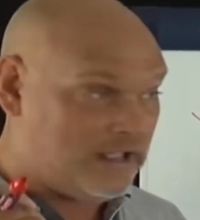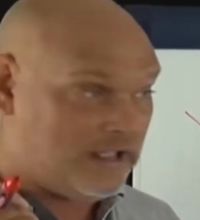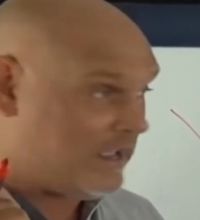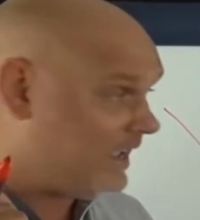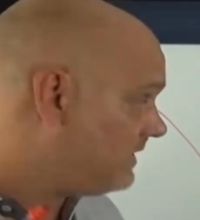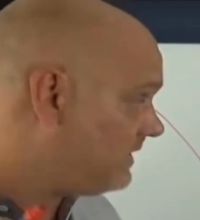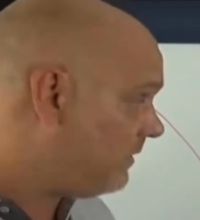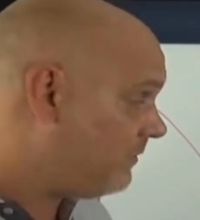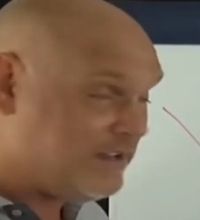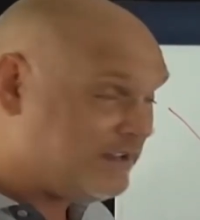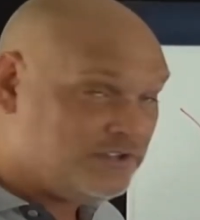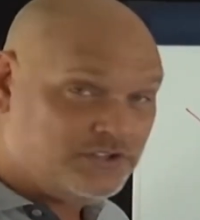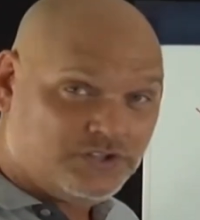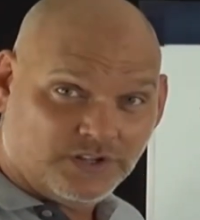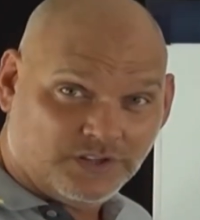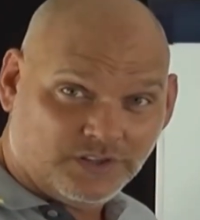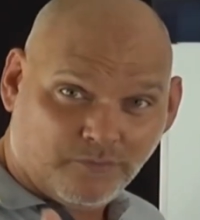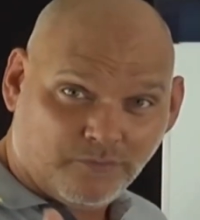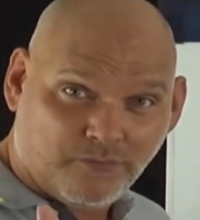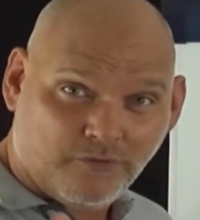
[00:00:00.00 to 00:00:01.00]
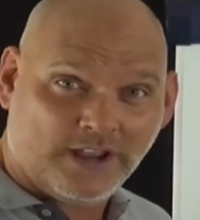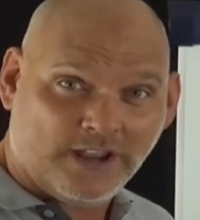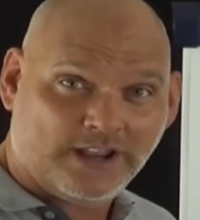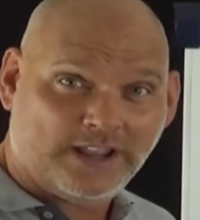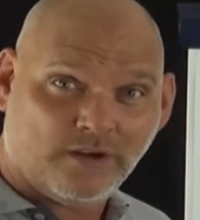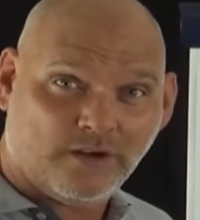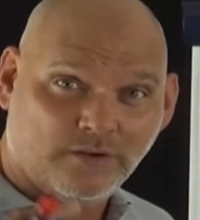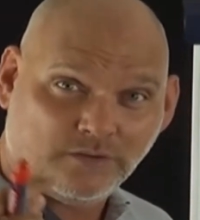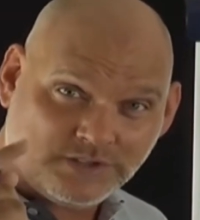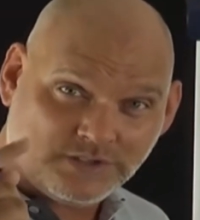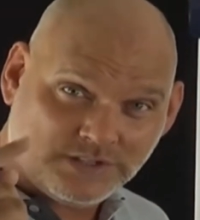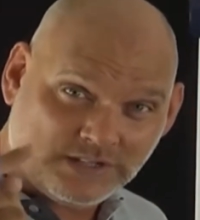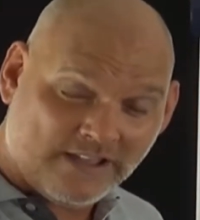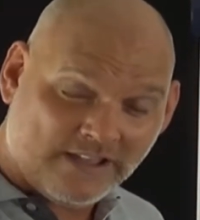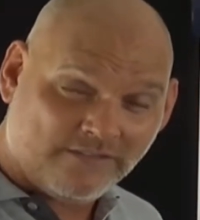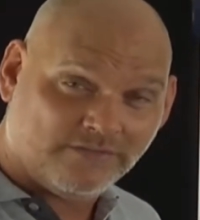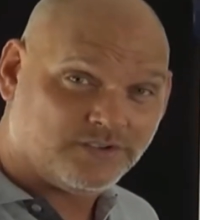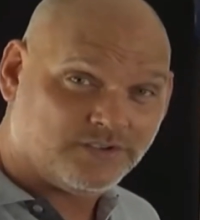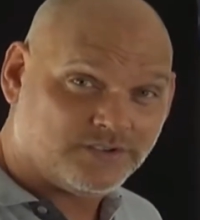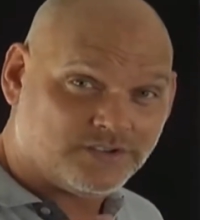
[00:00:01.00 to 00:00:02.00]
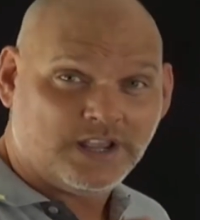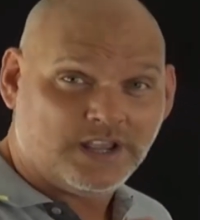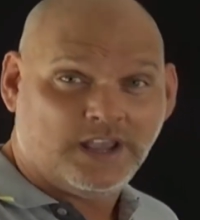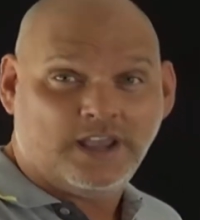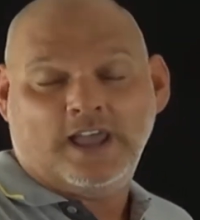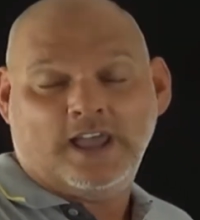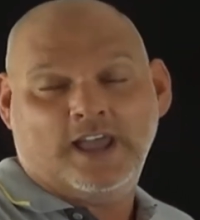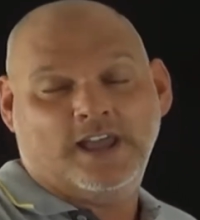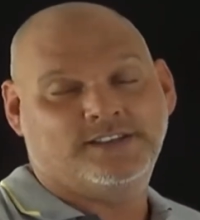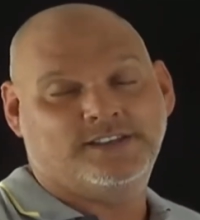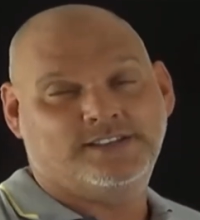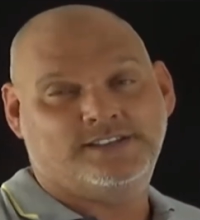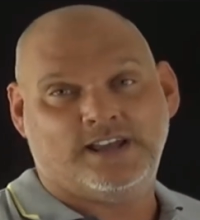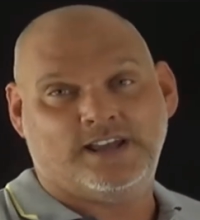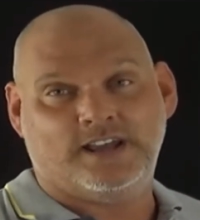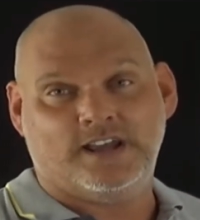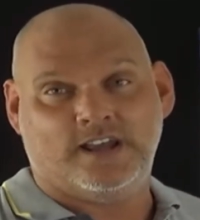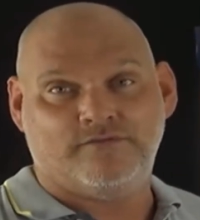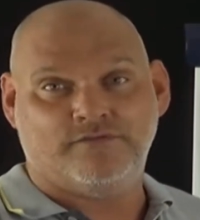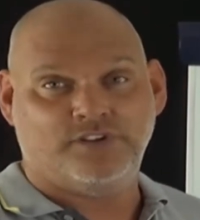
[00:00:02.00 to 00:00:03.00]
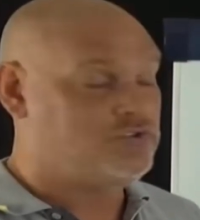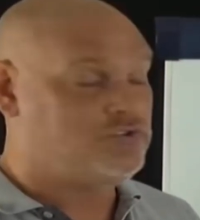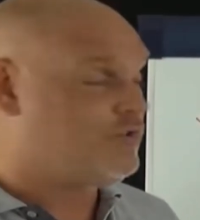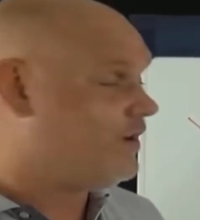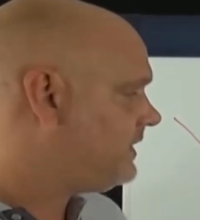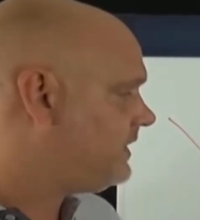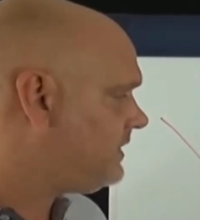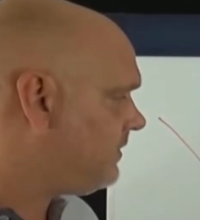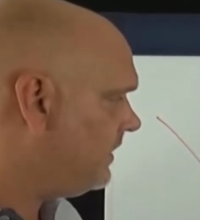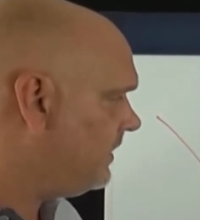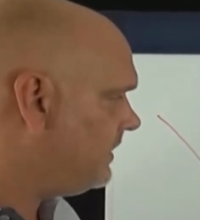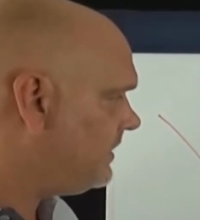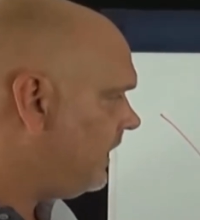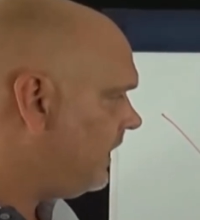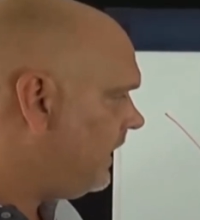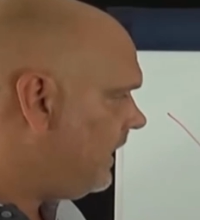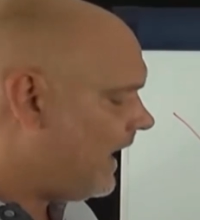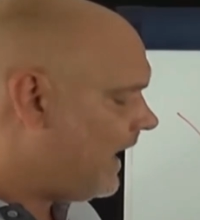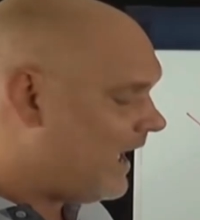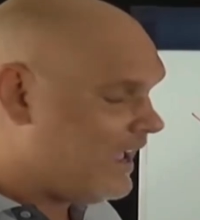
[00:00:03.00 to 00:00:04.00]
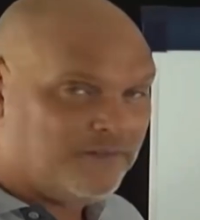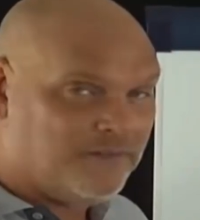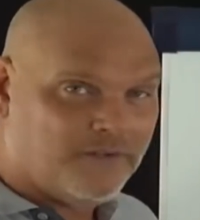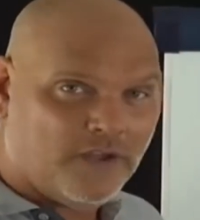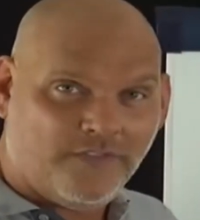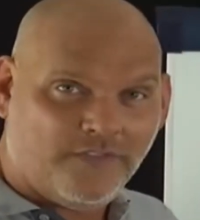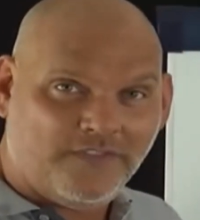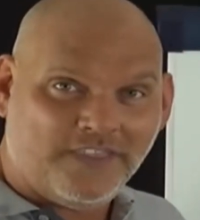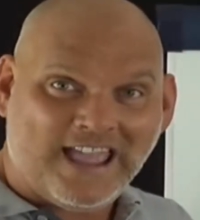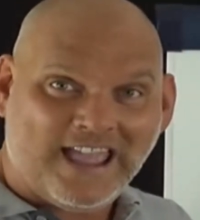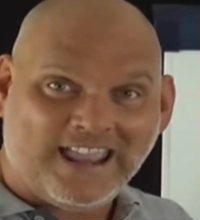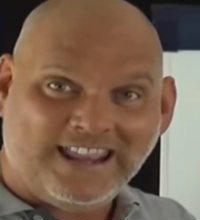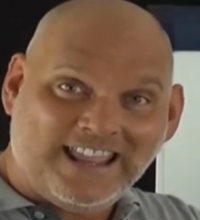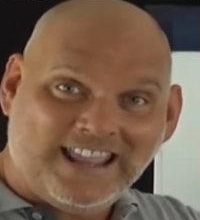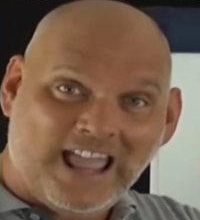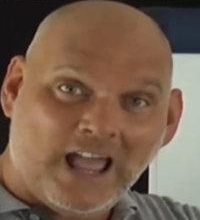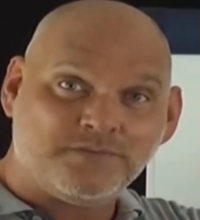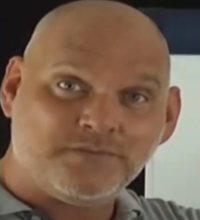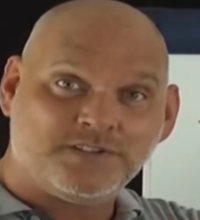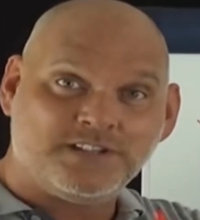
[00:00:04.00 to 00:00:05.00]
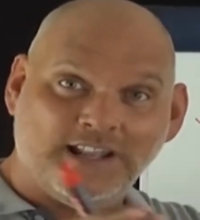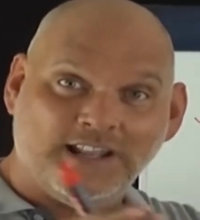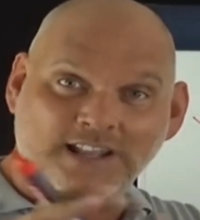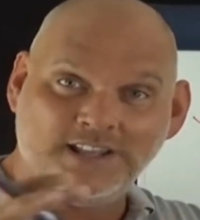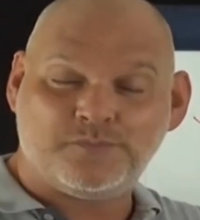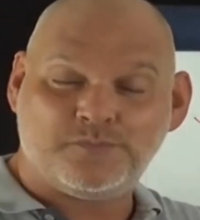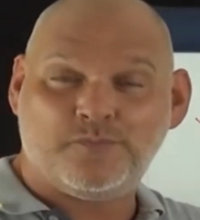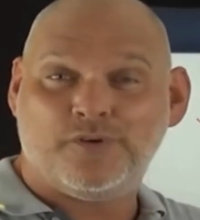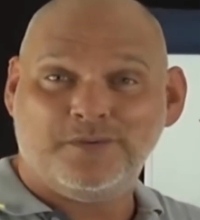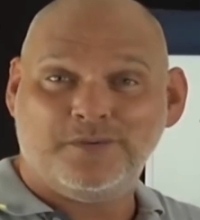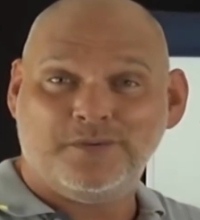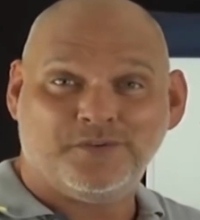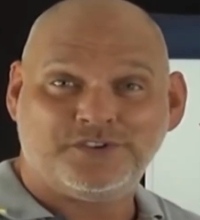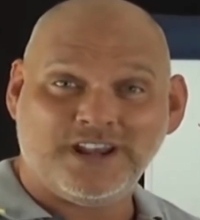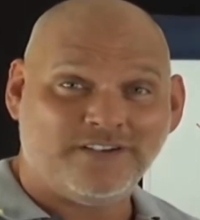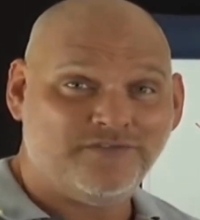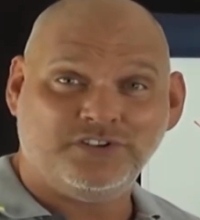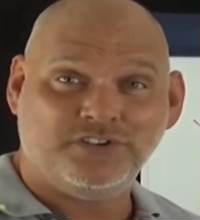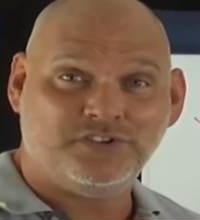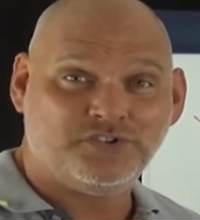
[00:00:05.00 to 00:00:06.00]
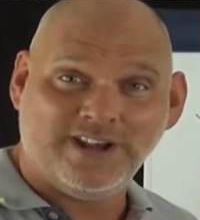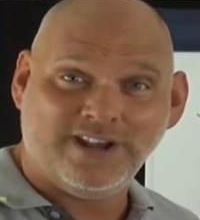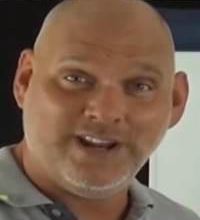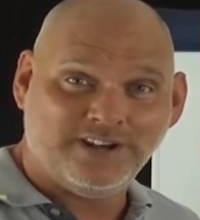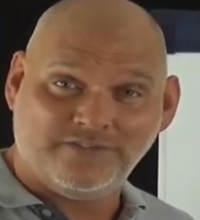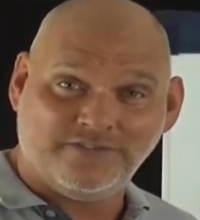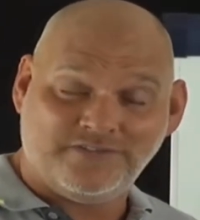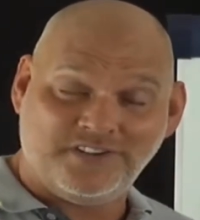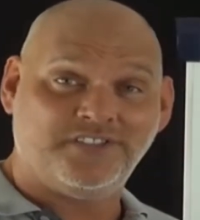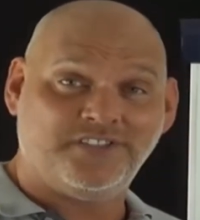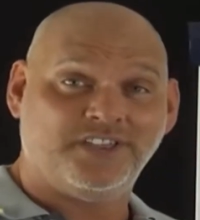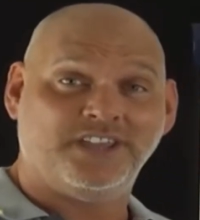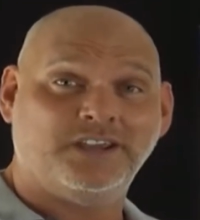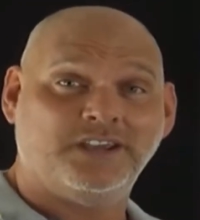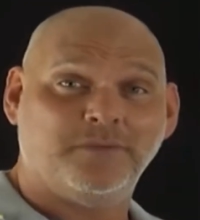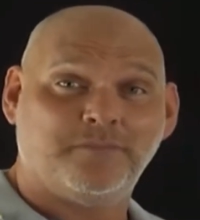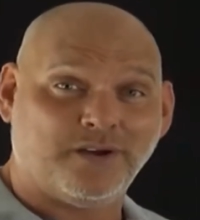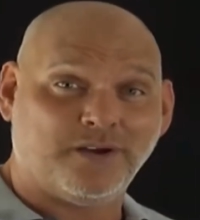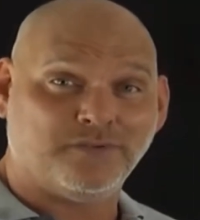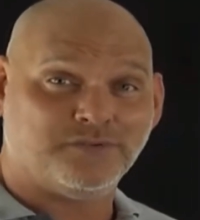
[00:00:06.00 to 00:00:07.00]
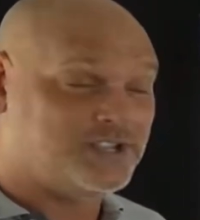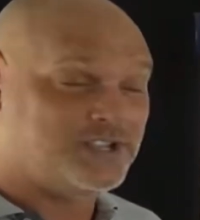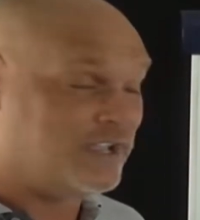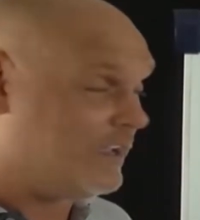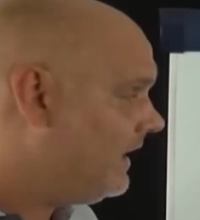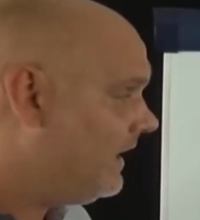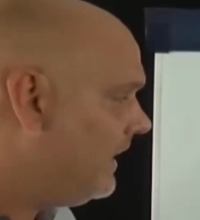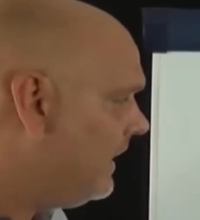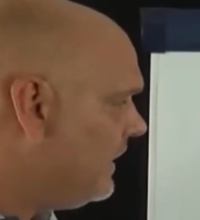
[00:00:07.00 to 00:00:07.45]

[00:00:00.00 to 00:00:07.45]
As I mentioned, the breakouts, levels, and retracements. And that encapsulates pretty much every trader if you think about it.